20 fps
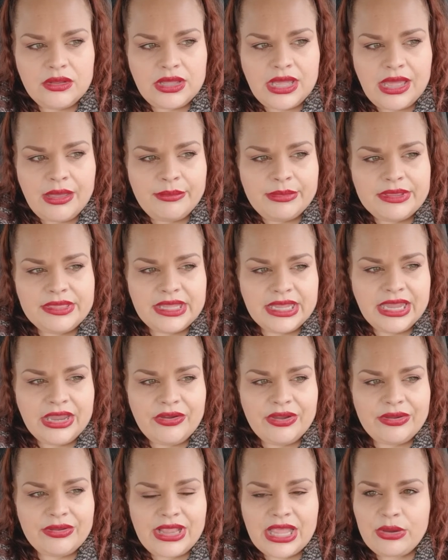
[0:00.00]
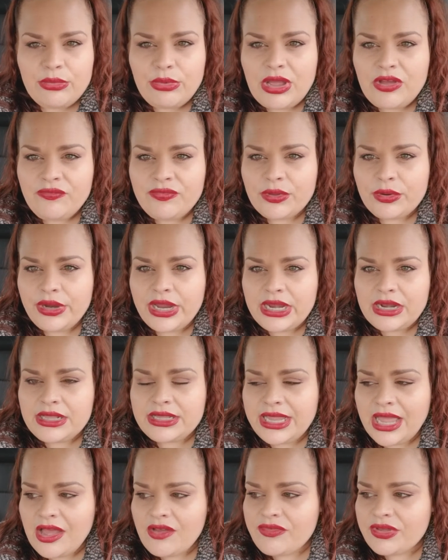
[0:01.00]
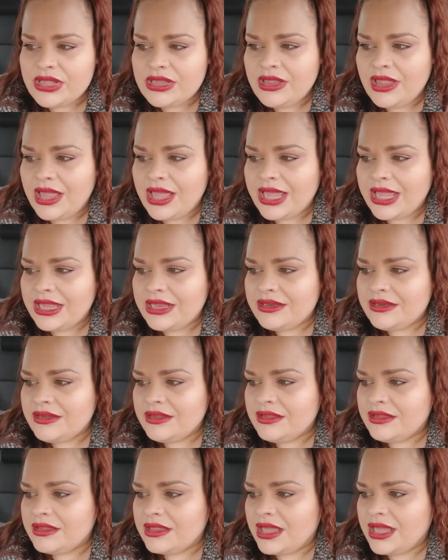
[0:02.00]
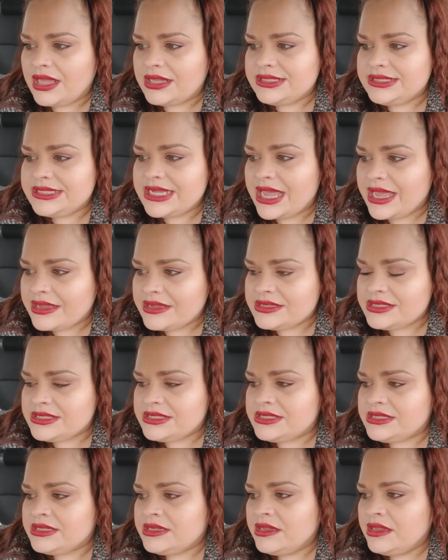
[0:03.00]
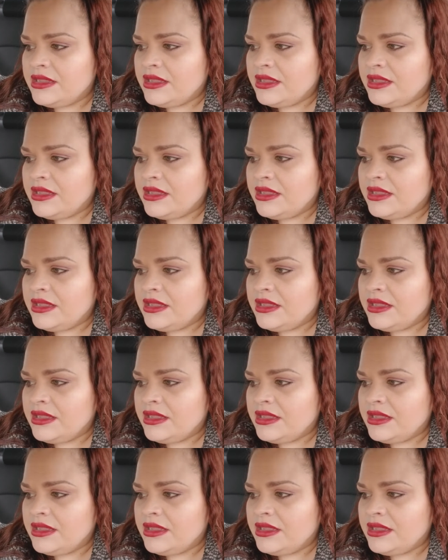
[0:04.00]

I mean, they carry like Ralph Lauren, Calvin Klein, Dex.